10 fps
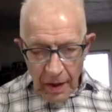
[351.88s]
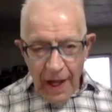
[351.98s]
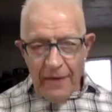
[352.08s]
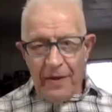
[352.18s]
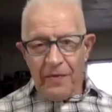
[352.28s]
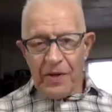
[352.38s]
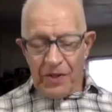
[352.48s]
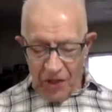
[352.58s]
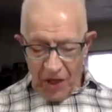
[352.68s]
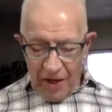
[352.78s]
And then
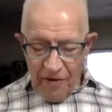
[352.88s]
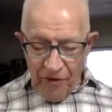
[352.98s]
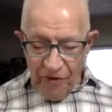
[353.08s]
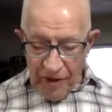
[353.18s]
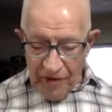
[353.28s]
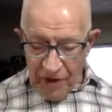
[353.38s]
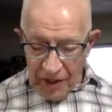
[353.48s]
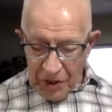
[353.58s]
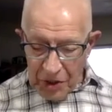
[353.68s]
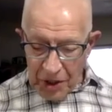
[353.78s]
there's 5th
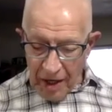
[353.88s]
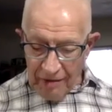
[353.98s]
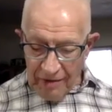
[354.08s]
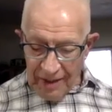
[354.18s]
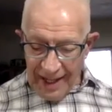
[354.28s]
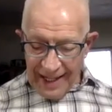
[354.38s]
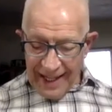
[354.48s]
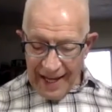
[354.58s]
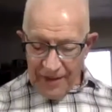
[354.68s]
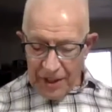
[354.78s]
chakra,
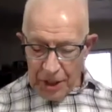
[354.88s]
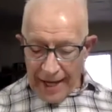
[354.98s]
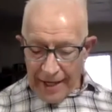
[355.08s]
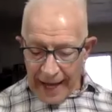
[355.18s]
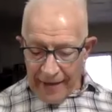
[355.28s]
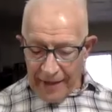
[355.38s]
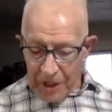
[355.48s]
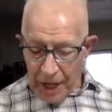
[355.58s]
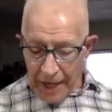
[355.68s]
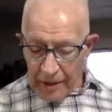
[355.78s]
Kathy
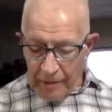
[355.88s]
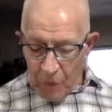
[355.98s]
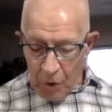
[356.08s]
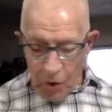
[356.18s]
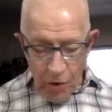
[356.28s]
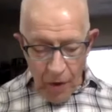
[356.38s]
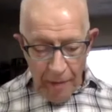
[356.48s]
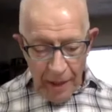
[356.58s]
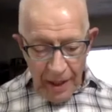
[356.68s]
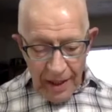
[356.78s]
Chatter, who grew
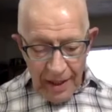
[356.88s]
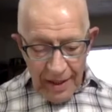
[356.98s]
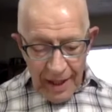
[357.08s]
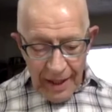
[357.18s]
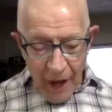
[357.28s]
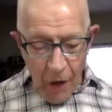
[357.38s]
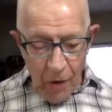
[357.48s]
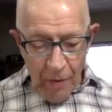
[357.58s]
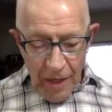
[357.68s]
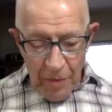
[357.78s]
up in a
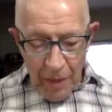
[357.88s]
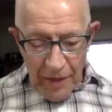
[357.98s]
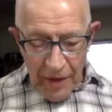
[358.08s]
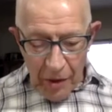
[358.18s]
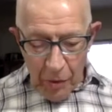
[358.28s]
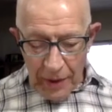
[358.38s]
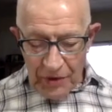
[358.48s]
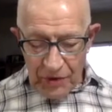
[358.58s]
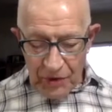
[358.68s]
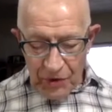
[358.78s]
home where there
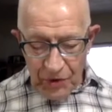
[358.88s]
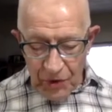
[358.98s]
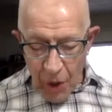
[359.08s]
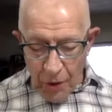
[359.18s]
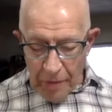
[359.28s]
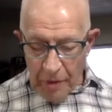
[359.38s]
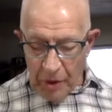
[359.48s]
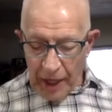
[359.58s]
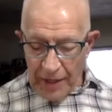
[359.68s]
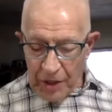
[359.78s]
was no
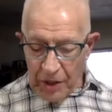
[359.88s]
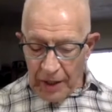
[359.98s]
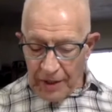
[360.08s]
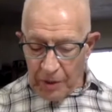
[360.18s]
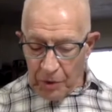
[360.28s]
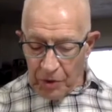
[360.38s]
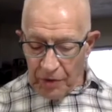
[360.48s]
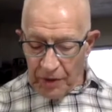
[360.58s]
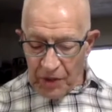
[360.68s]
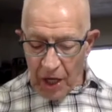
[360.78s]
communication unless it was
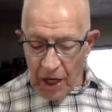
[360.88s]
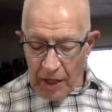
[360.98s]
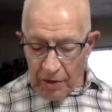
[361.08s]
critical.